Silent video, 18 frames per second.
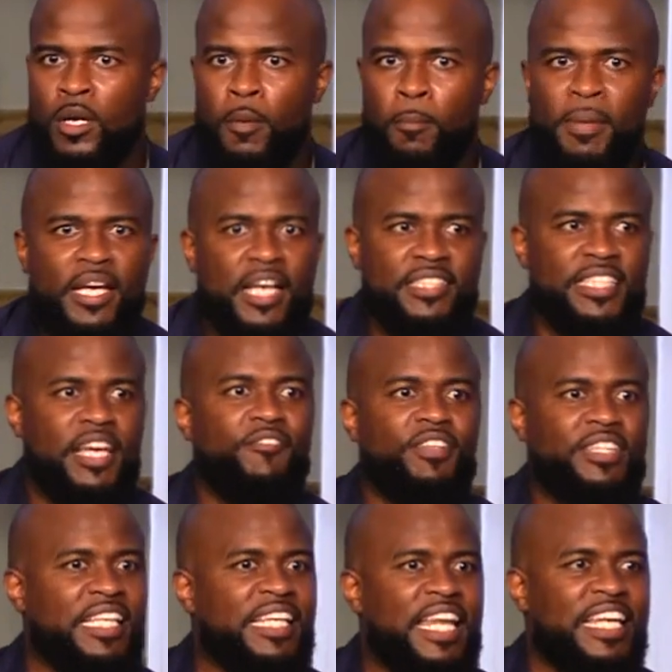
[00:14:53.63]
because
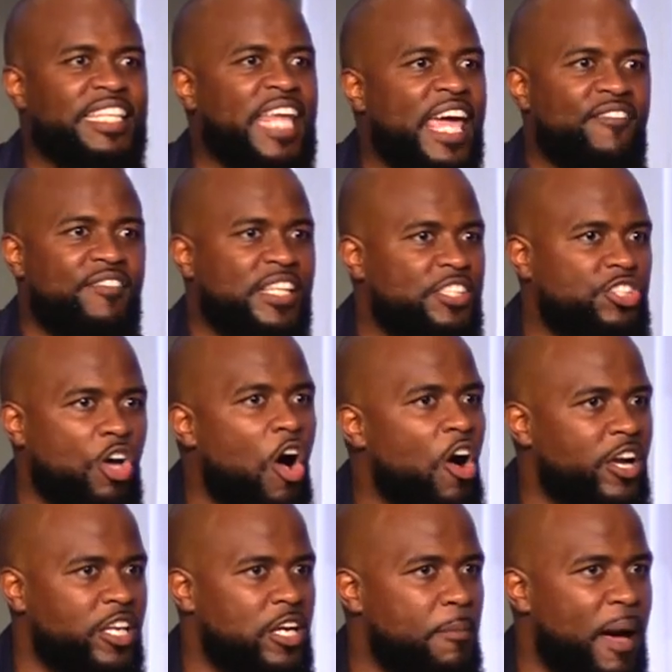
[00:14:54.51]
everything that David is
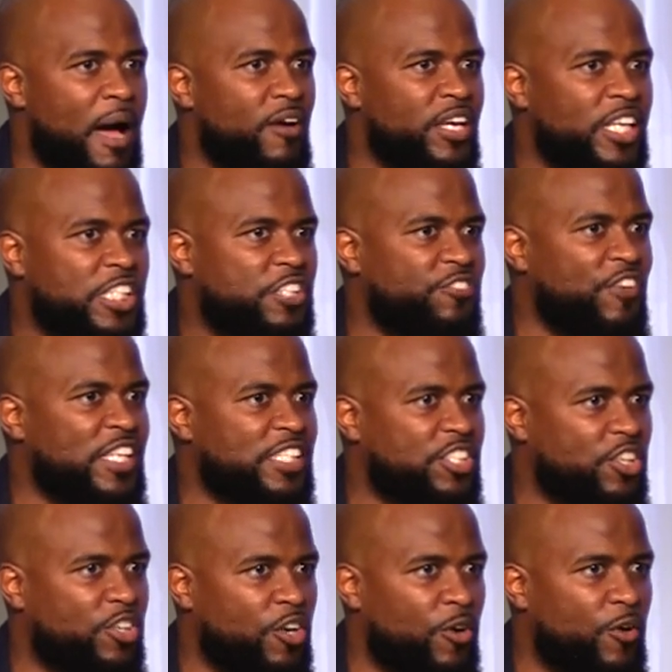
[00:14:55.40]
talking about is
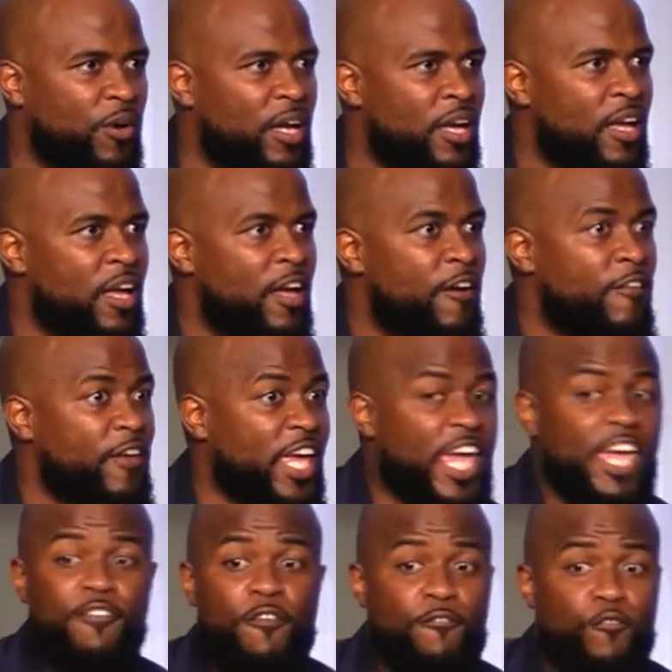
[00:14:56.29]
physical.
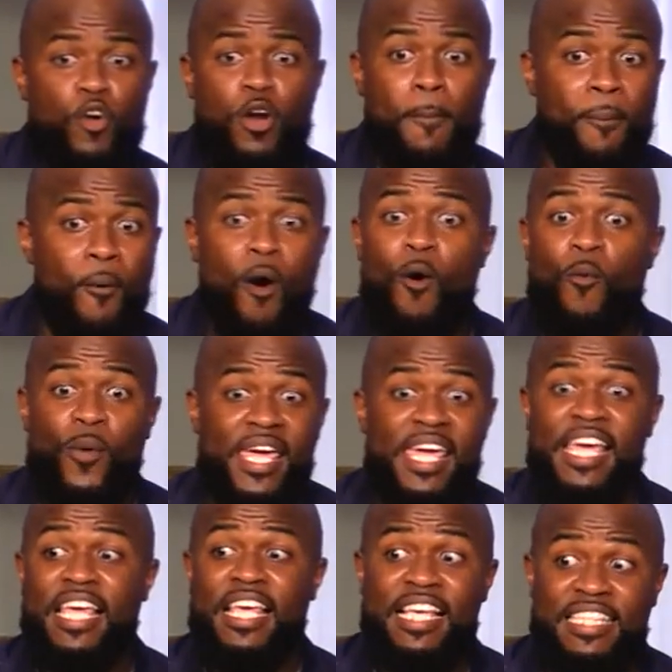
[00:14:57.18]
even for the part where
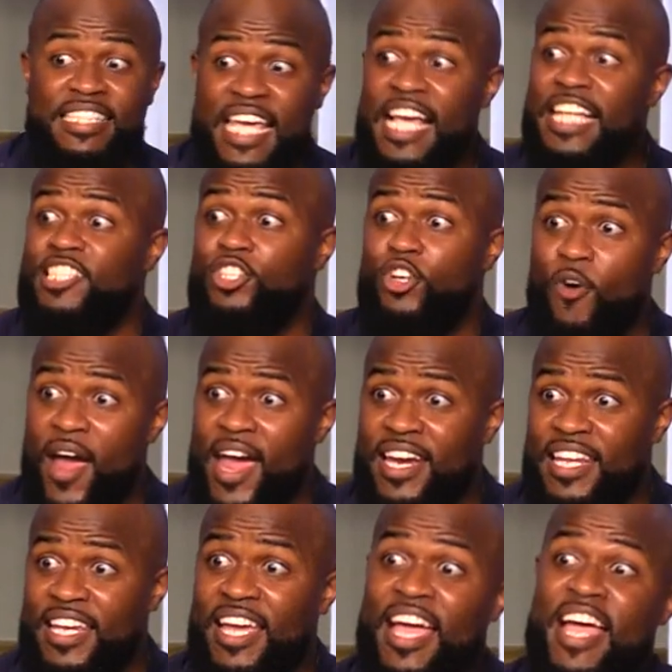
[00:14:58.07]
he takes
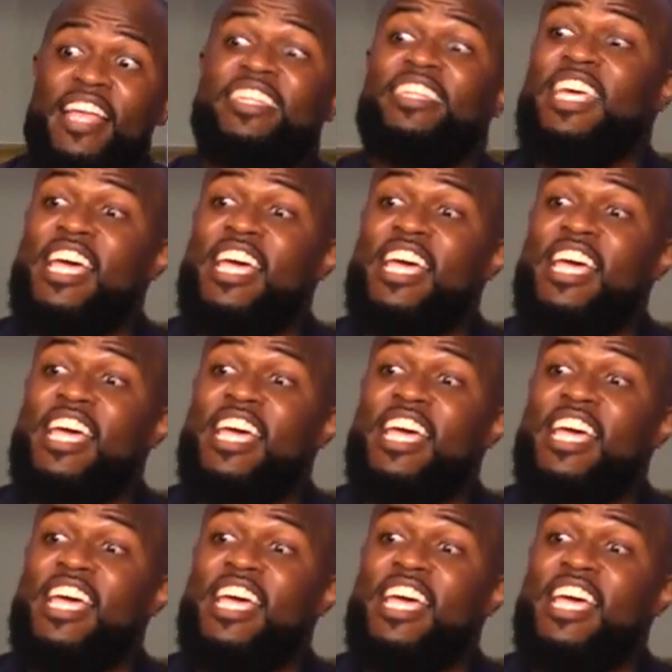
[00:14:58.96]
credit,